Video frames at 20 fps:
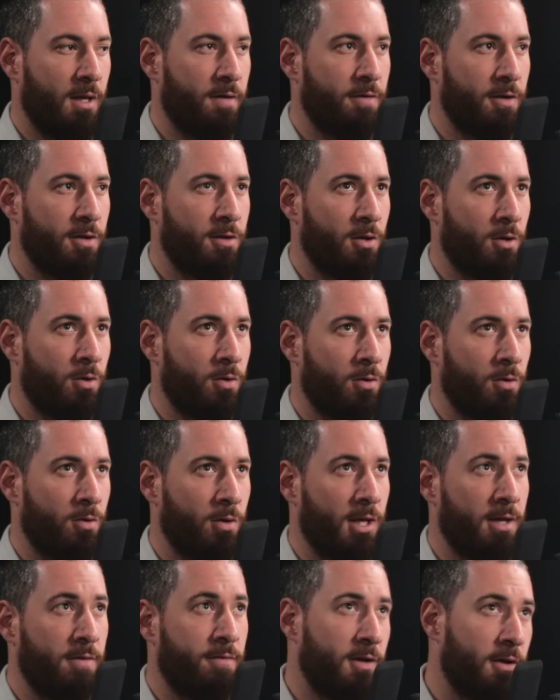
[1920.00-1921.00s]
even though,
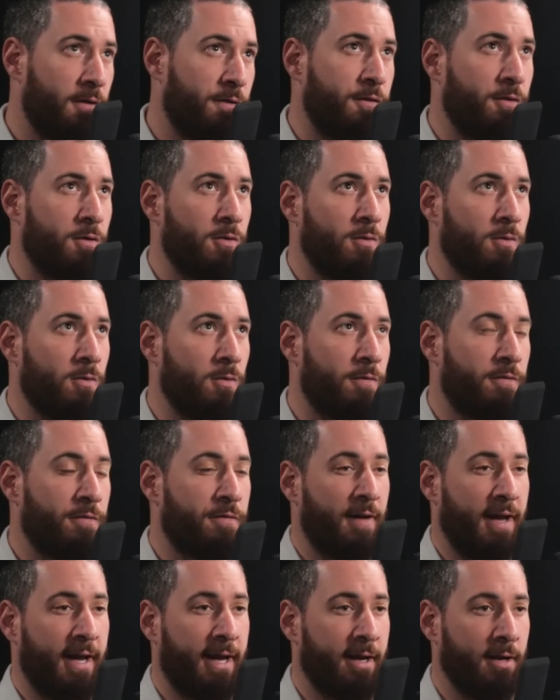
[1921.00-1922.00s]
even if you
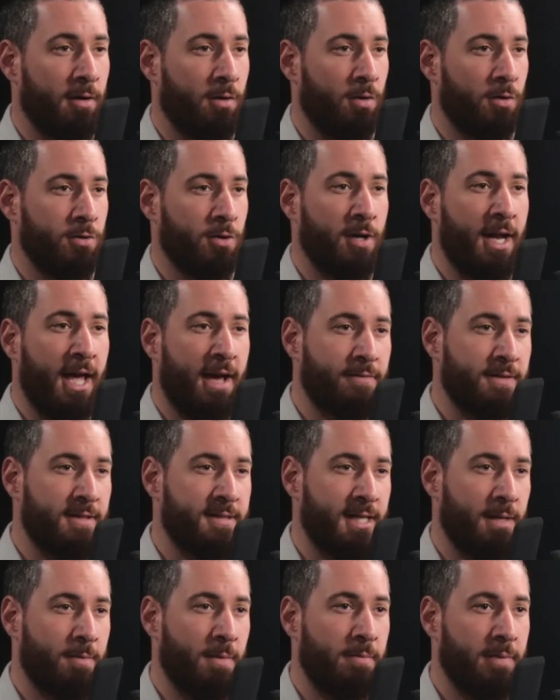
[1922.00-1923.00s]
fail or don't have the
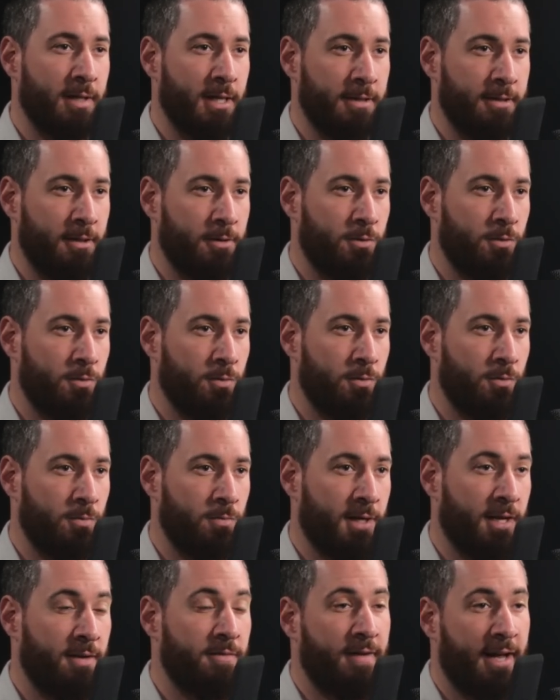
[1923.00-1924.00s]
same ability to
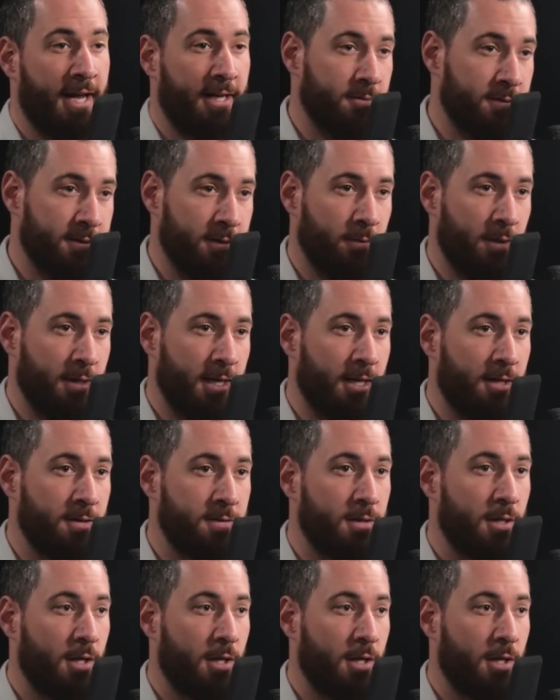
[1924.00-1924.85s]
convey it to somebody else,